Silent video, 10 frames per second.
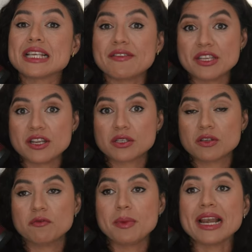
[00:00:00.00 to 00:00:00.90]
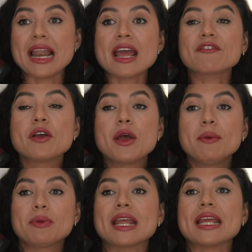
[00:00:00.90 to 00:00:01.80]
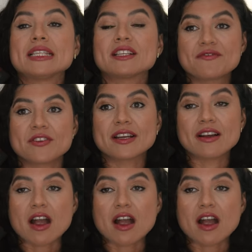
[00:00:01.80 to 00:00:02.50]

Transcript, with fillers: 7 years of my life playing different